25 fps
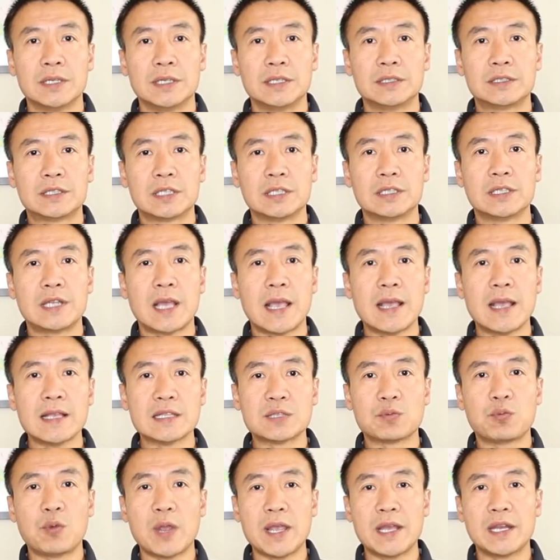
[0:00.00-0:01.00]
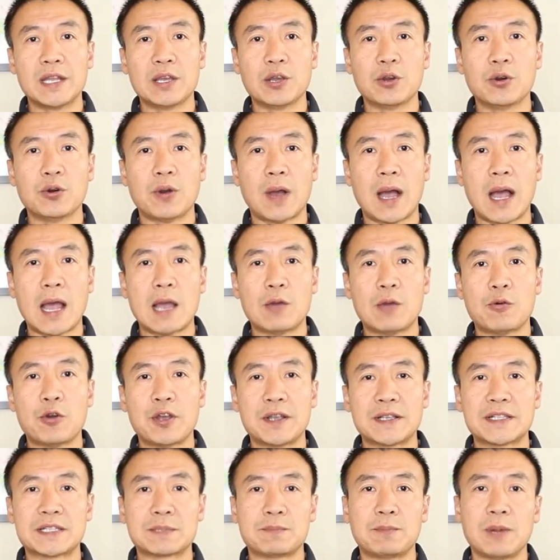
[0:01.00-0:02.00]
In today's video, I will
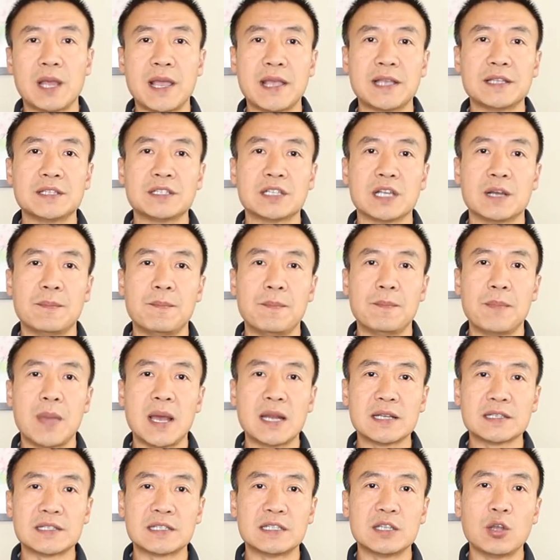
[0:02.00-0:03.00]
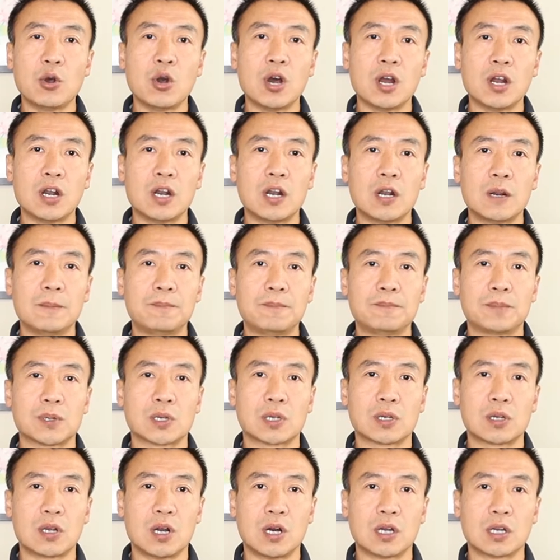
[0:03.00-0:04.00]
explain the medicinal
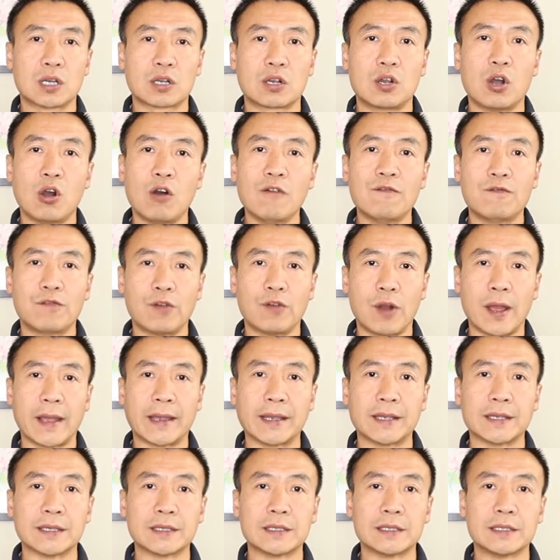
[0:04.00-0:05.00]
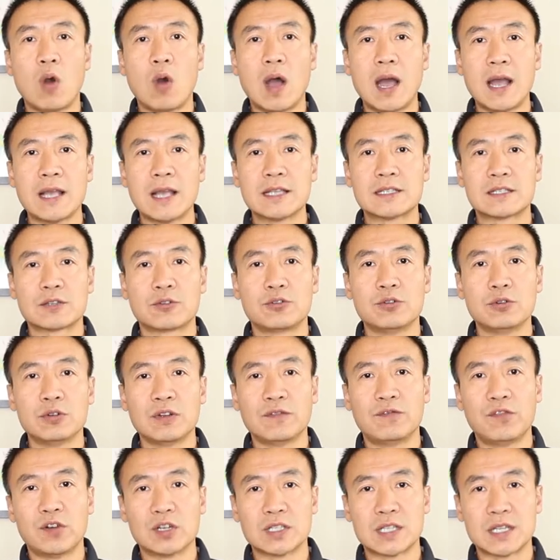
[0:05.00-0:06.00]
herb called cofrey, why it's
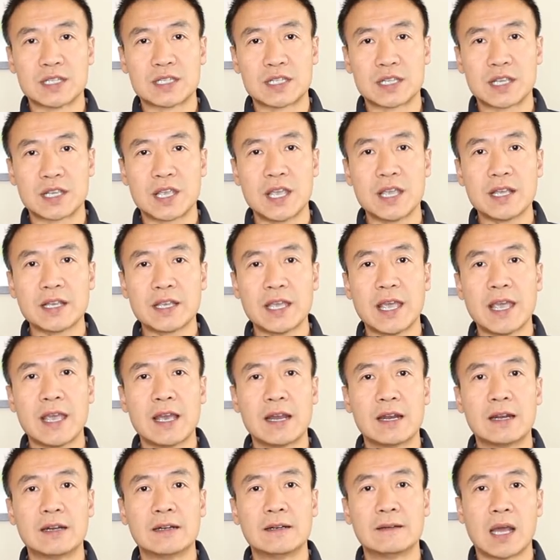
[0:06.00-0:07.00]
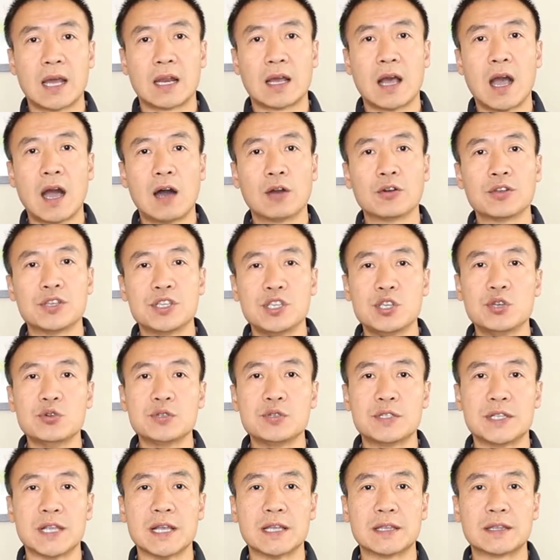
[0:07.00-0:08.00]
good for the skincare and how to
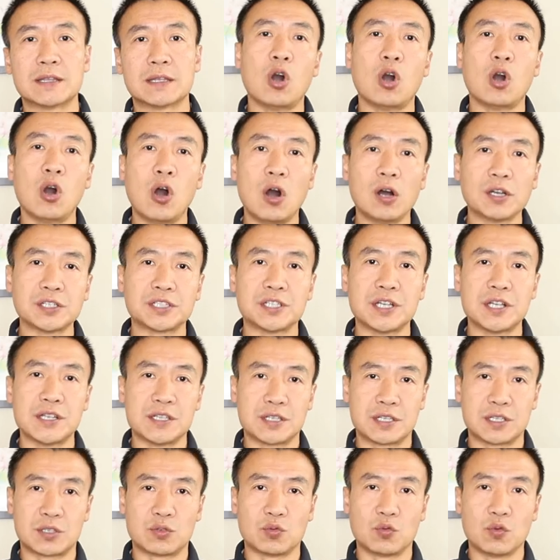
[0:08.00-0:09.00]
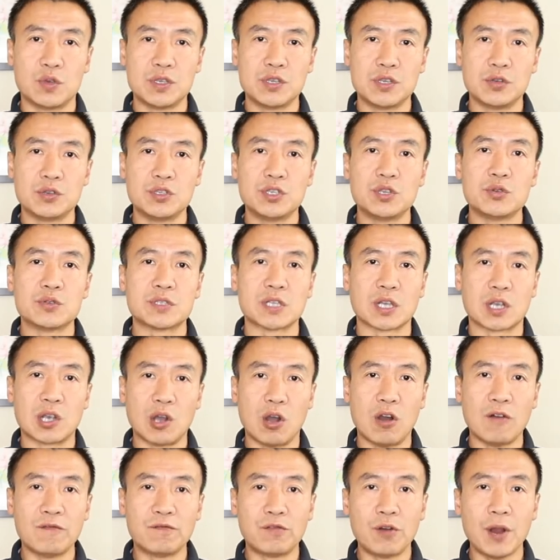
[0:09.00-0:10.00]
use it, cautions when you use a
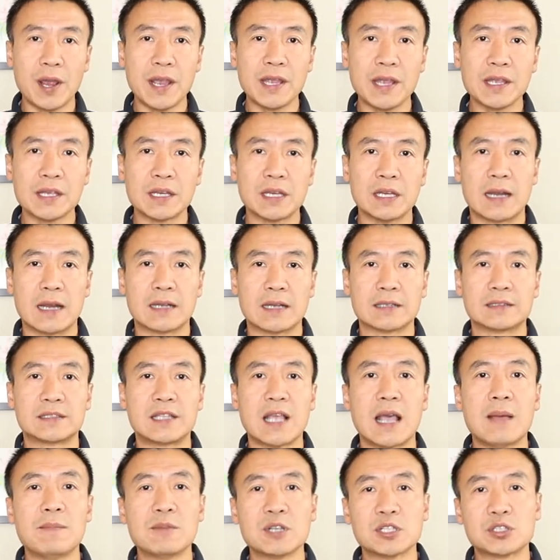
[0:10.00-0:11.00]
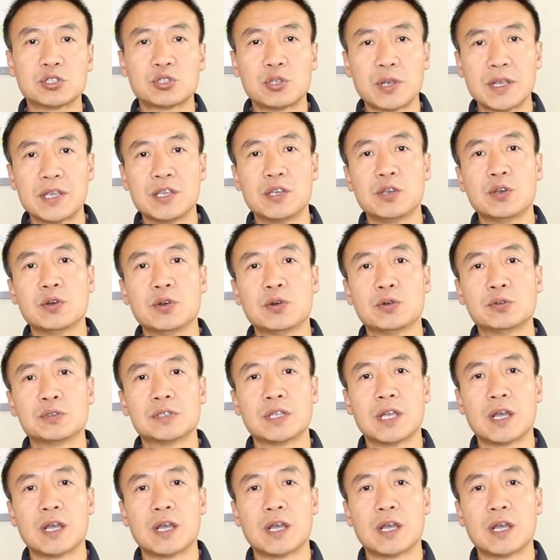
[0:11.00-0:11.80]
cofrey, and demonstrate you